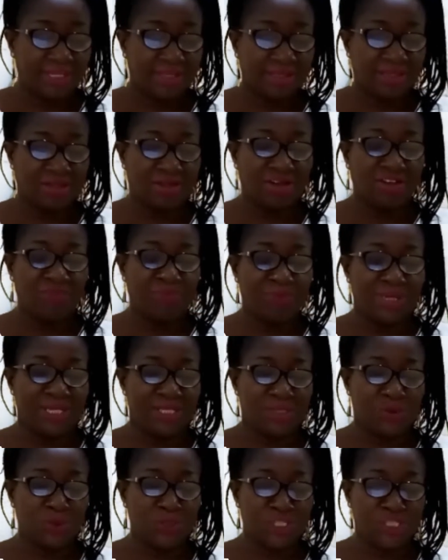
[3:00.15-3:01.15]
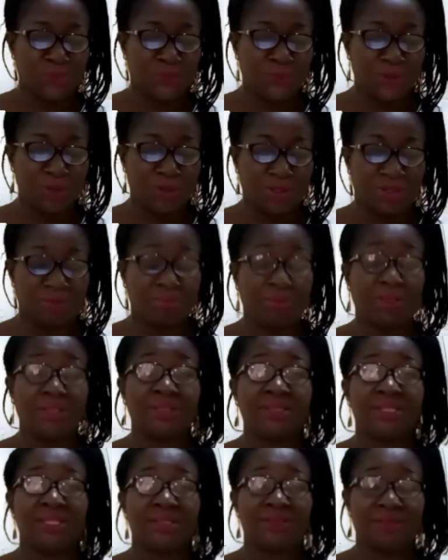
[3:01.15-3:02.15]
The government, which spoke on
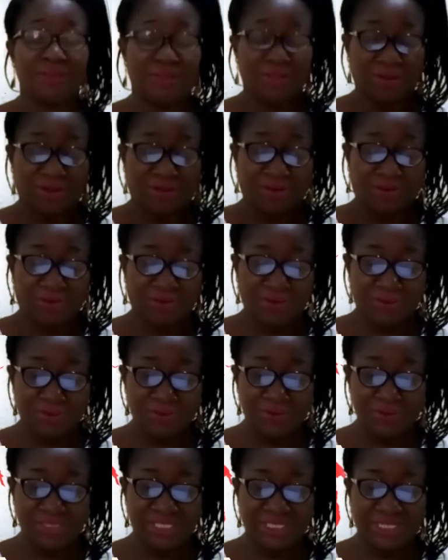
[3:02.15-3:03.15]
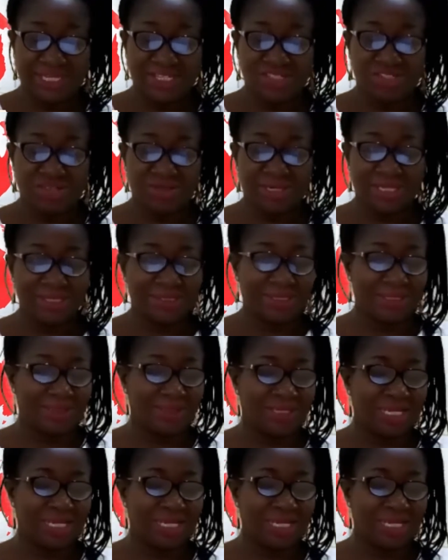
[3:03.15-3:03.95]
Monday through the Nigerians in